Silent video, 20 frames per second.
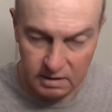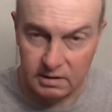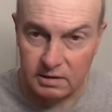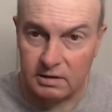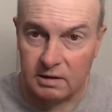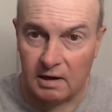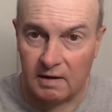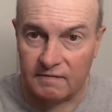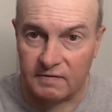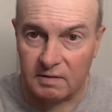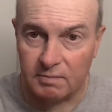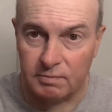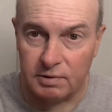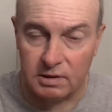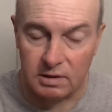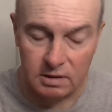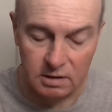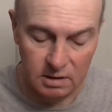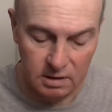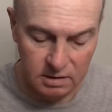I didn't have to
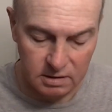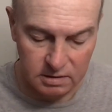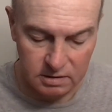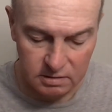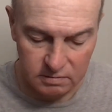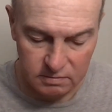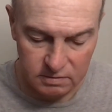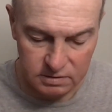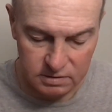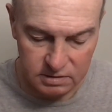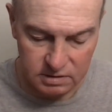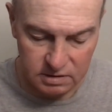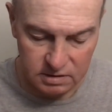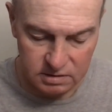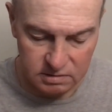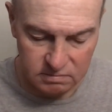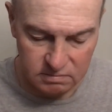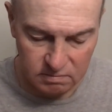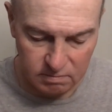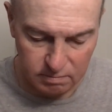bid on it. It was
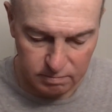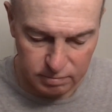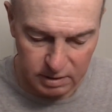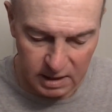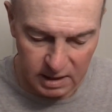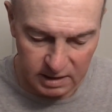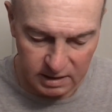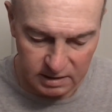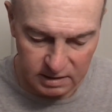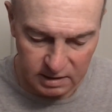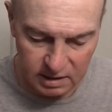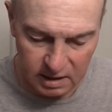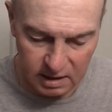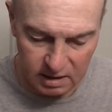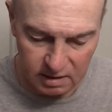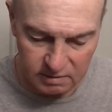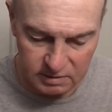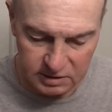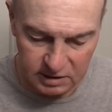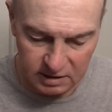just buy it
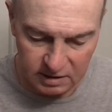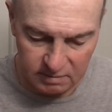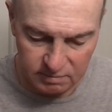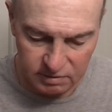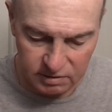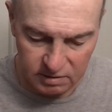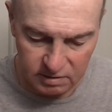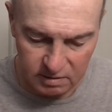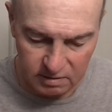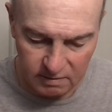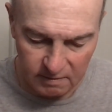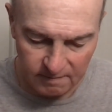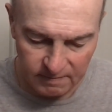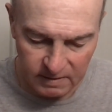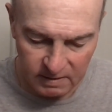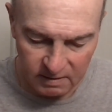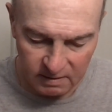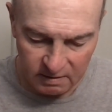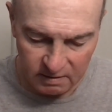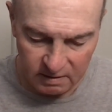now type thing.
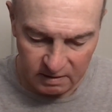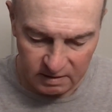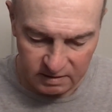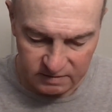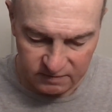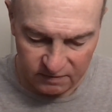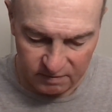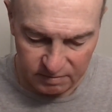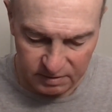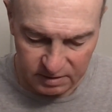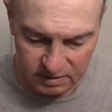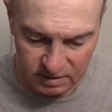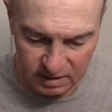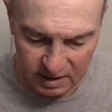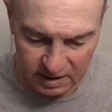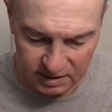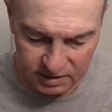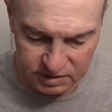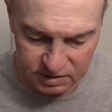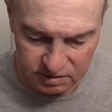It's from the
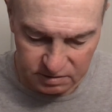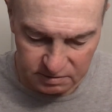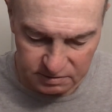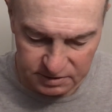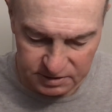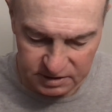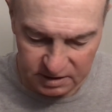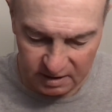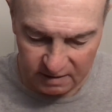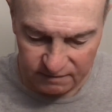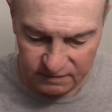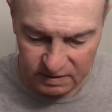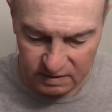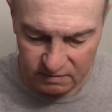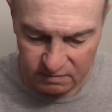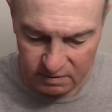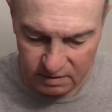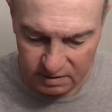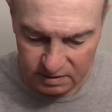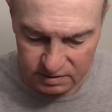National Safety
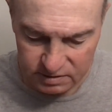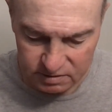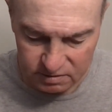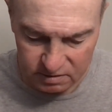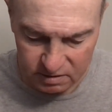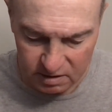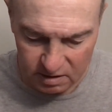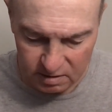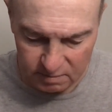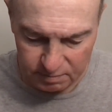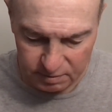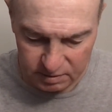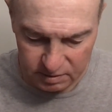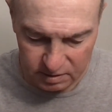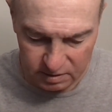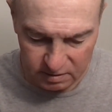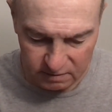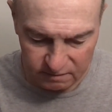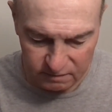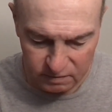Razor
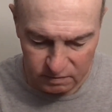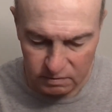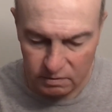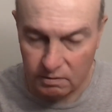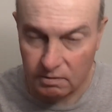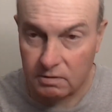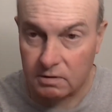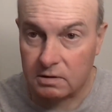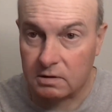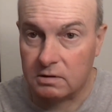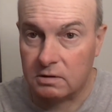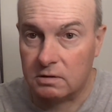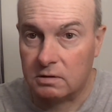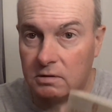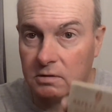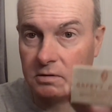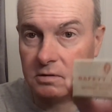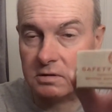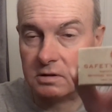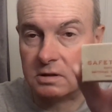Company of New York, New
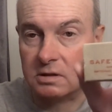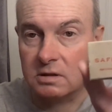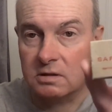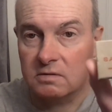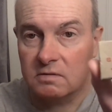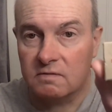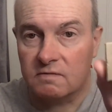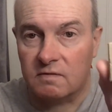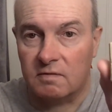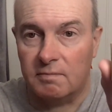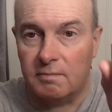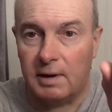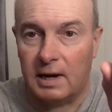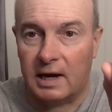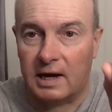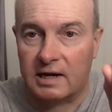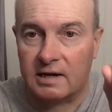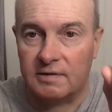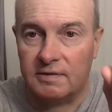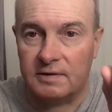York, from
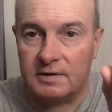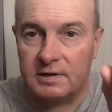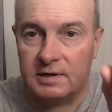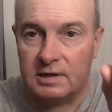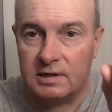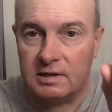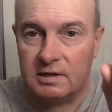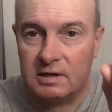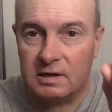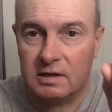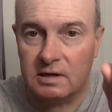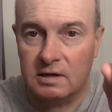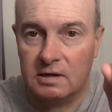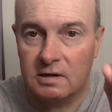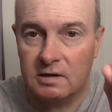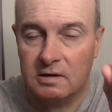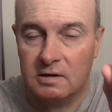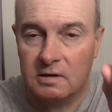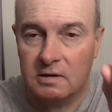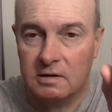back in the day.
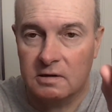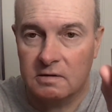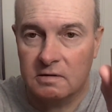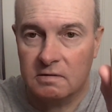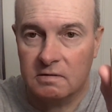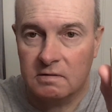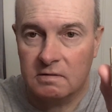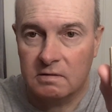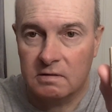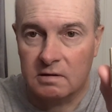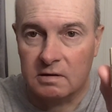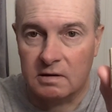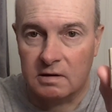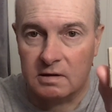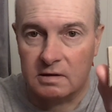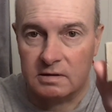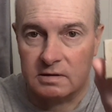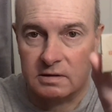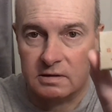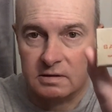
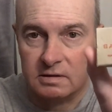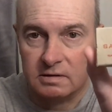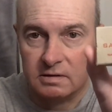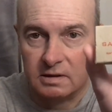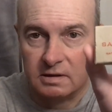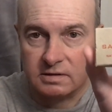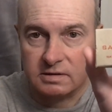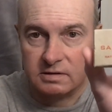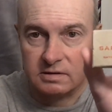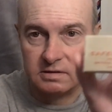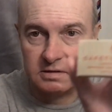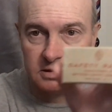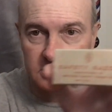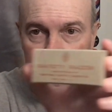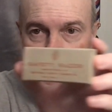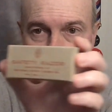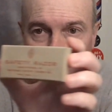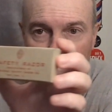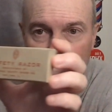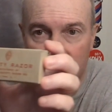And that's
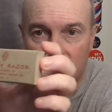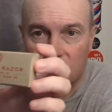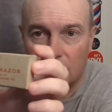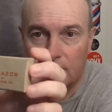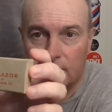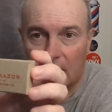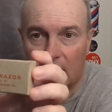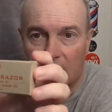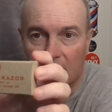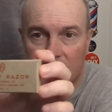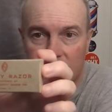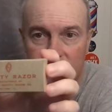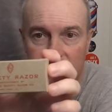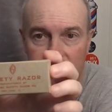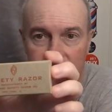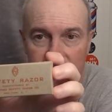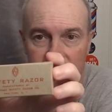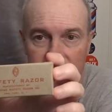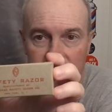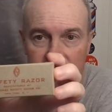the actual
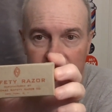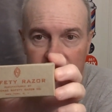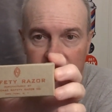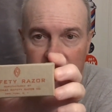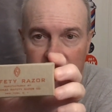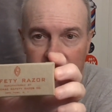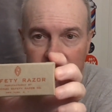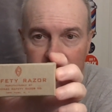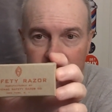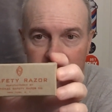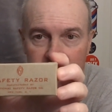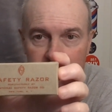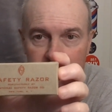box that it came